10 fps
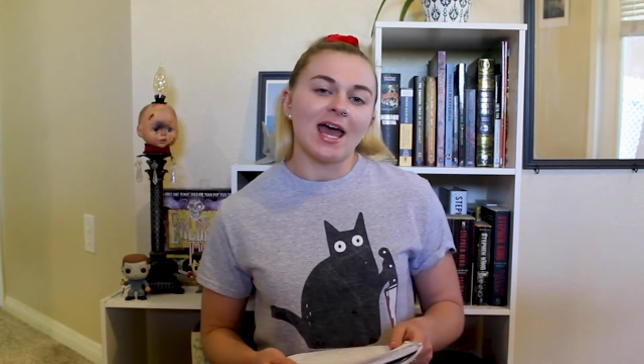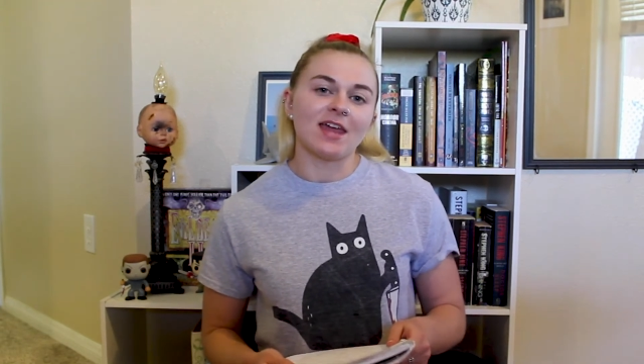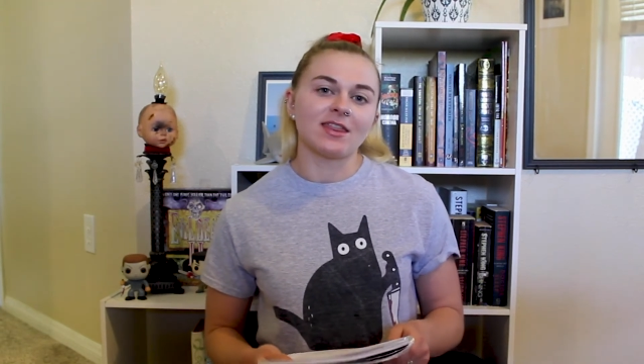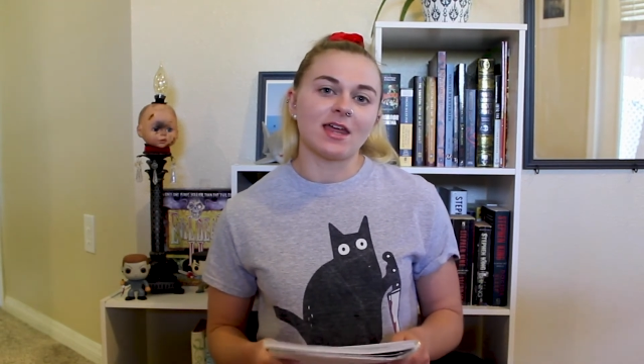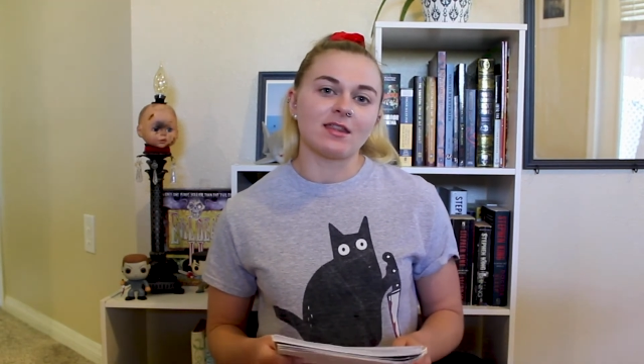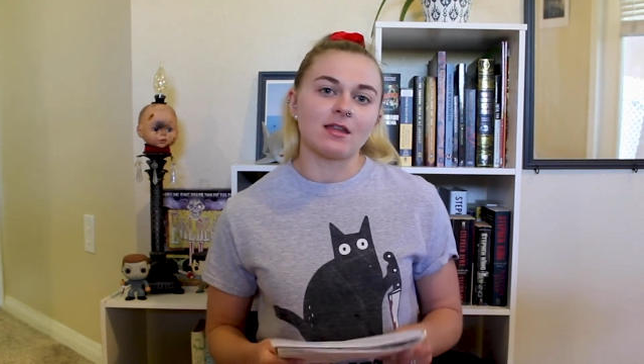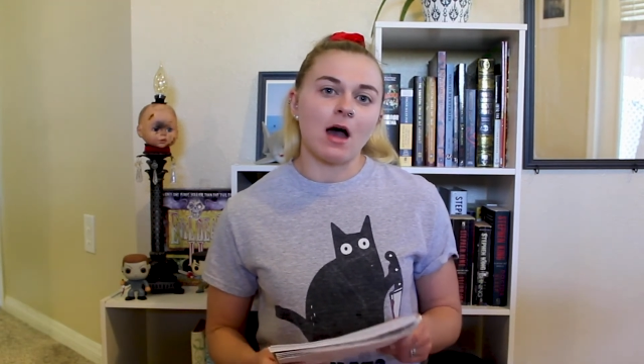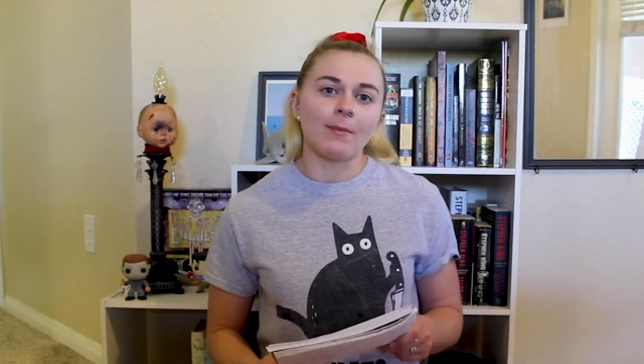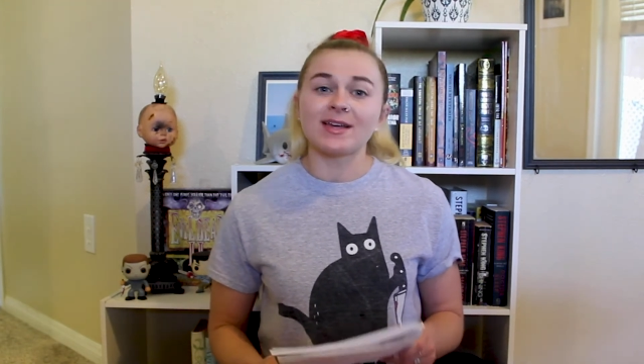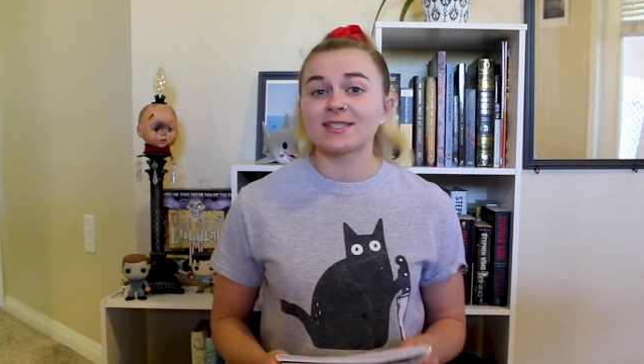and then
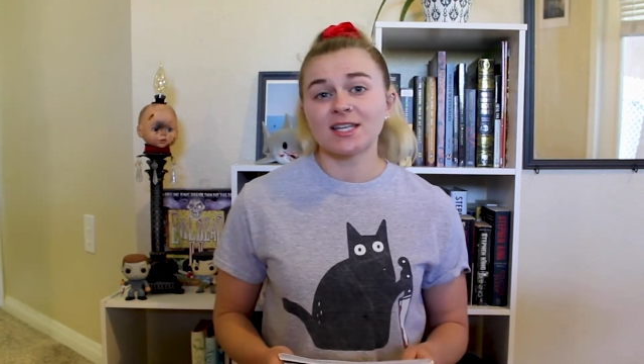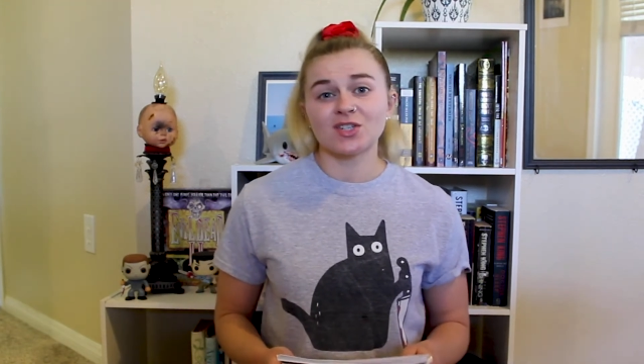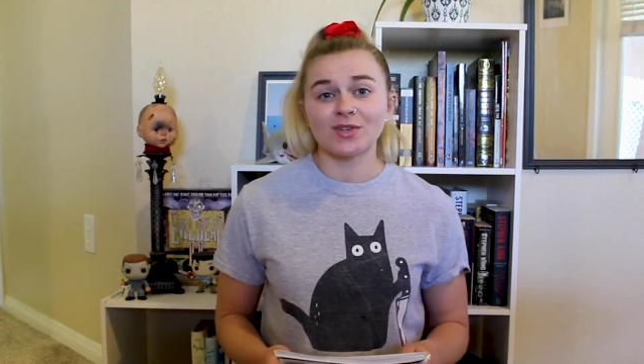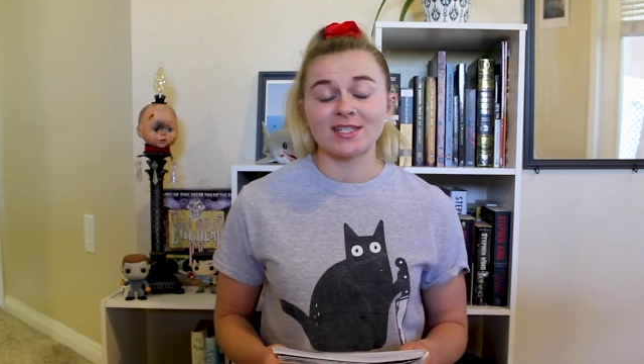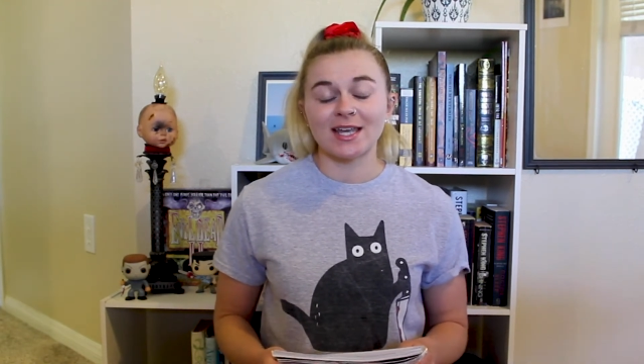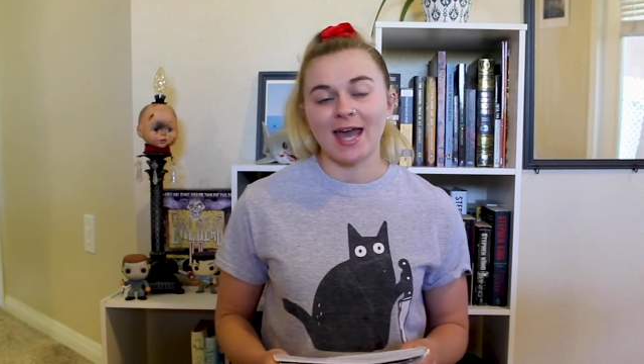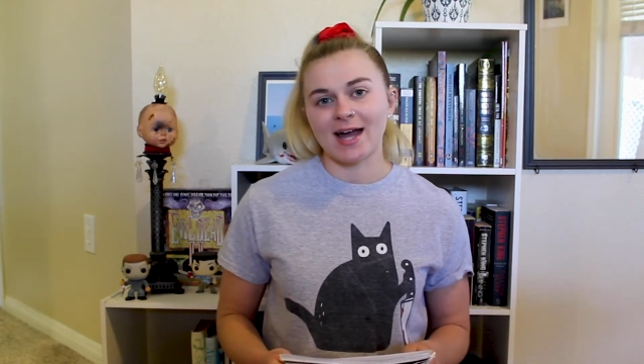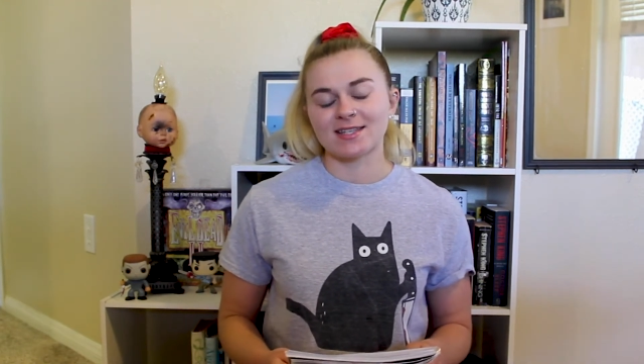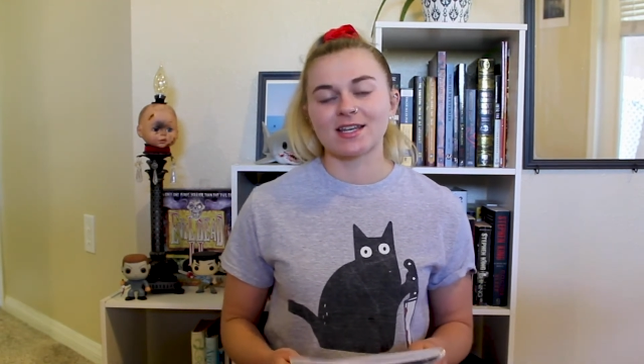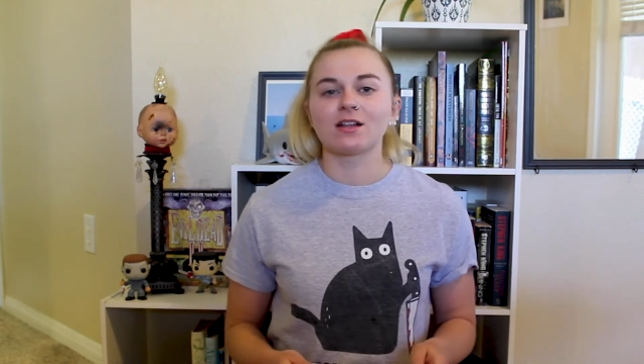accessories like
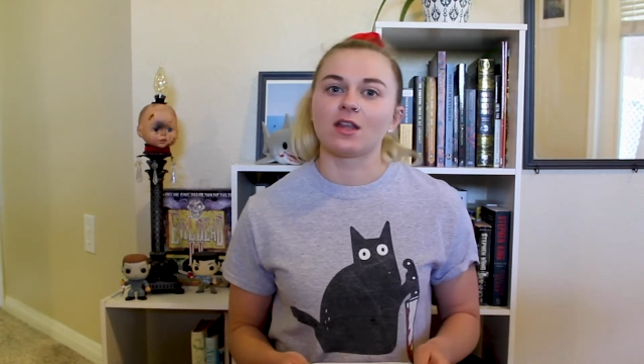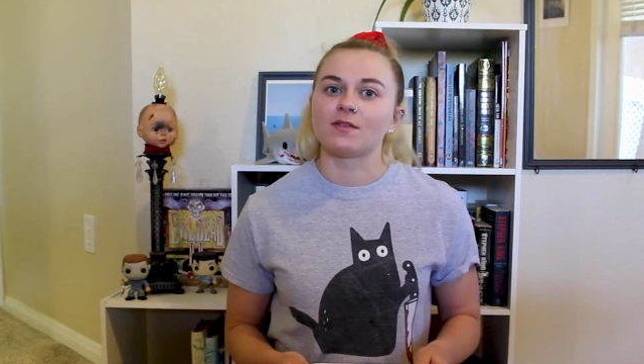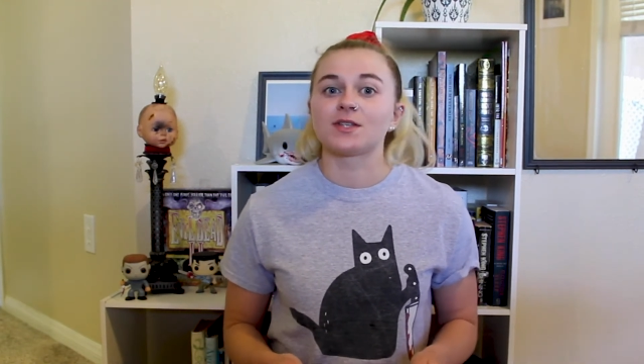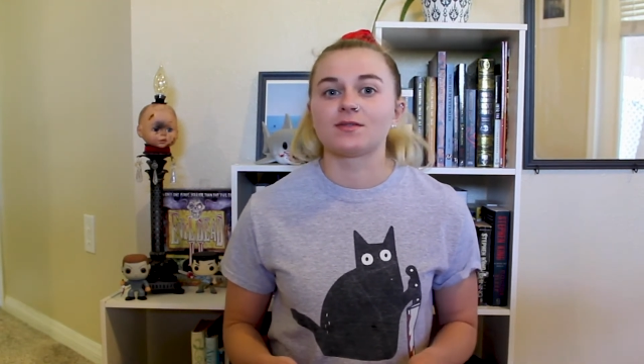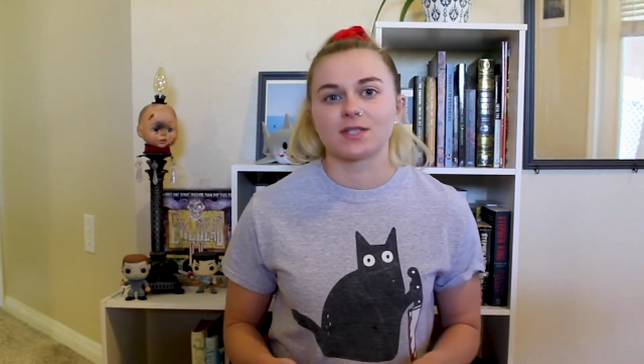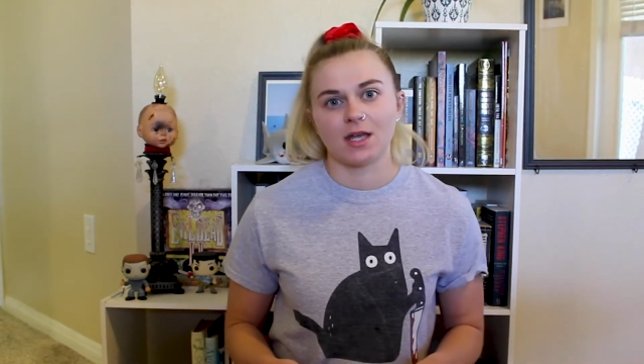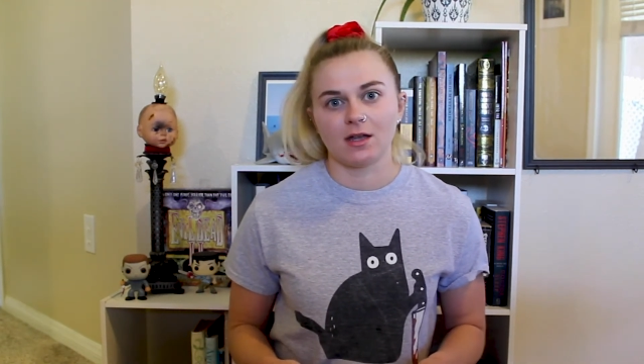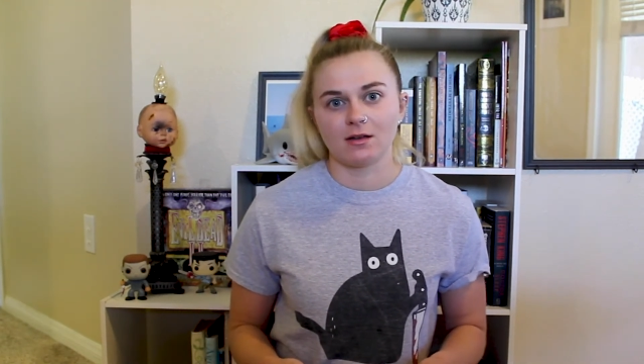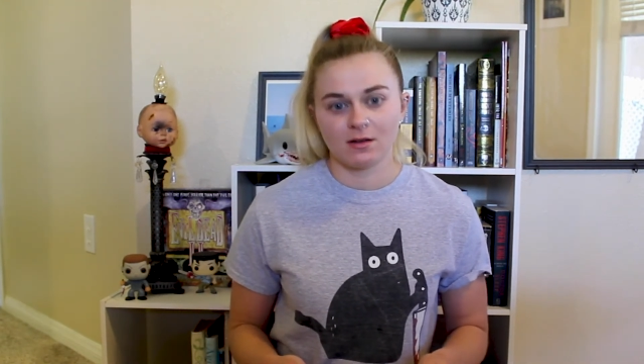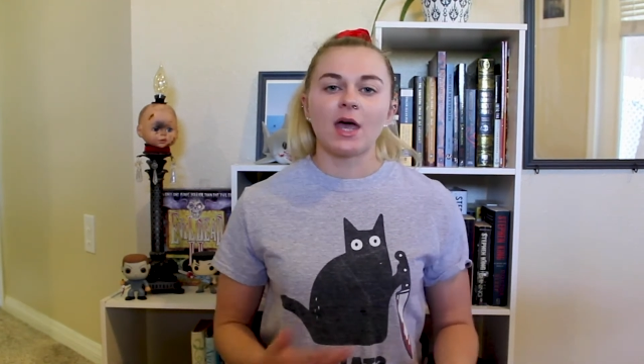hats and gloves of skin.